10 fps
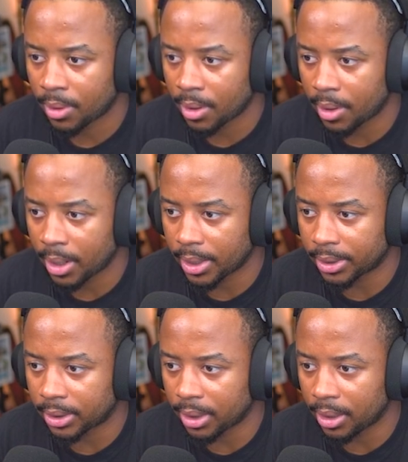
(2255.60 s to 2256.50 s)
All right,
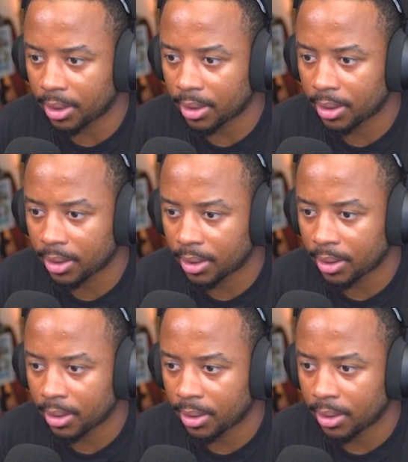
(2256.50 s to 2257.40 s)
let's see.
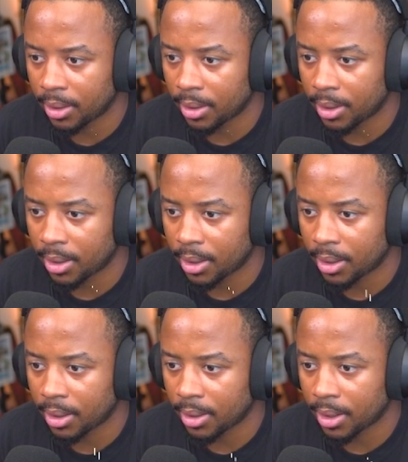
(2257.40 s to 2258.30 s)

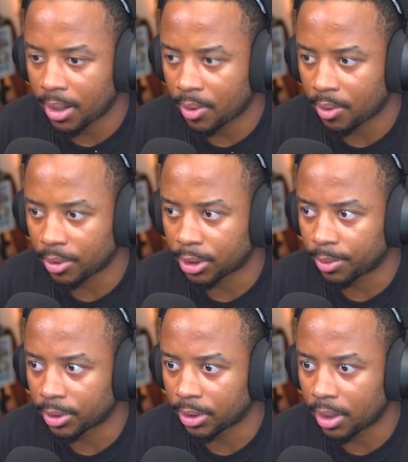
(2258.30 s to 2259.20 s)
I don't know where we're
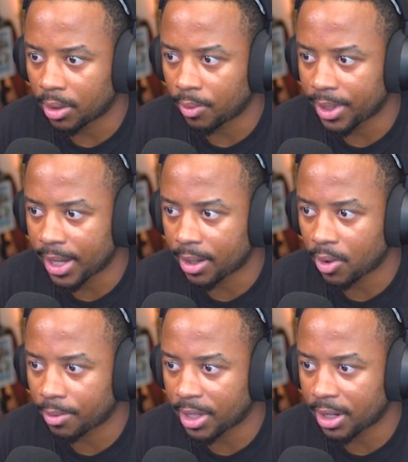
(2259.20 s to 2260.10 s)
supposed to go. We can't
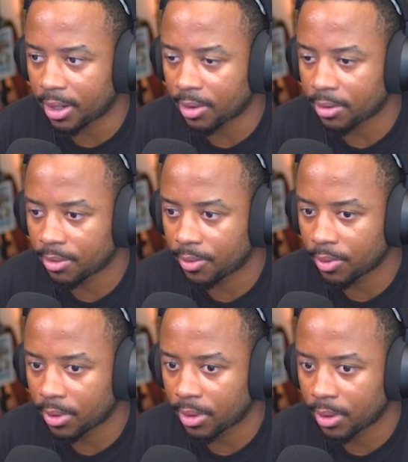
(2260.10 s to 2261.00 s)
go up there.
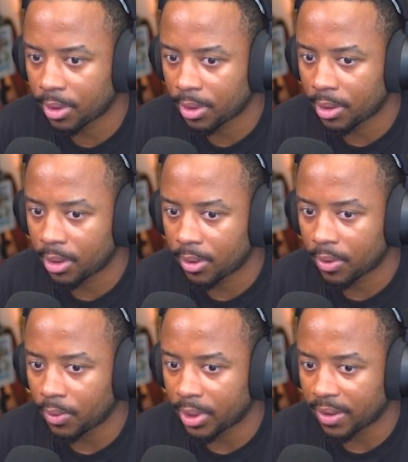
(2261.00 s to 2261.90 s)

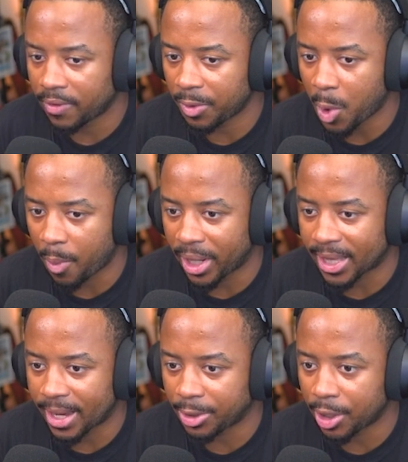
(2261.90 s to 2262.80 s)
We definitely won't make
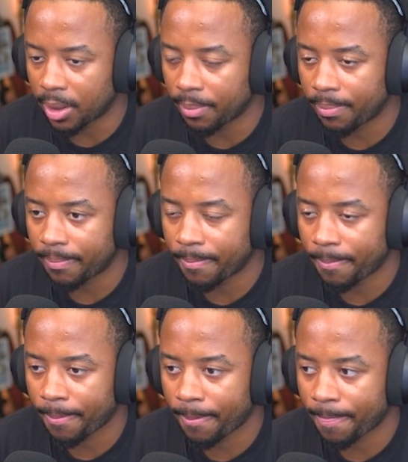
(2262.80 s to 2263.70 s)
that jump.
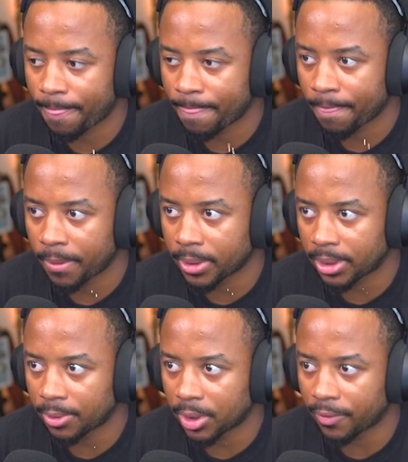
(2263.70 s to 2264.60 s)
Let's
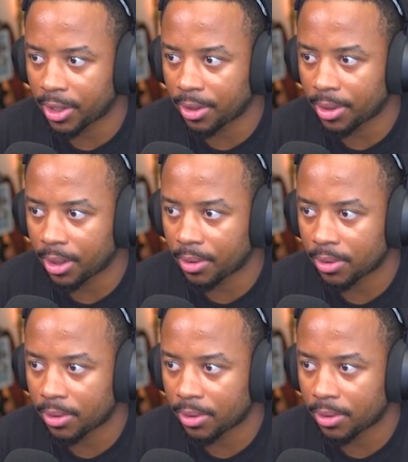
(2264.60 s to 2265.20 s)
see what's over here, though.